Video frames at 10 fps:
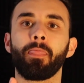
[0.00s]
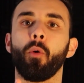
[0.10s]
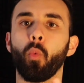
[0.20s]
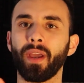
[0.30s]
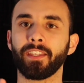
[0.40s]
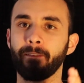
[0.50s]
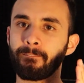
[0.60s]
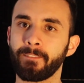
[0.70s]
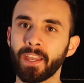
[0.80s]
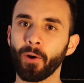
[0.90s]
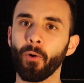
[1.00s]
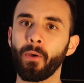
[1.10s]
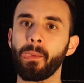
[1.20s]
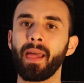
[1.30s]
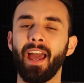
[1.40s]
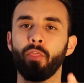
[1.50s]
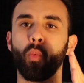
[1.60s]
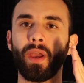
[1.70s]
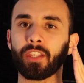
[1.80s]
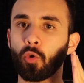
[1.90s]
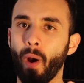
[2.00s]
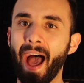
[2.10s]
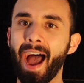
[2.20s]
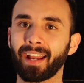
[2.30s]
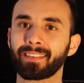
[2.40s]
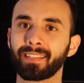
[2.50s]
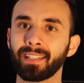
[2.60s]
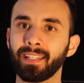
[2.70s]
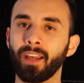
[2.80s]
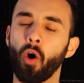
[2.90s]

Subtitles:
the way you feel and the way you act,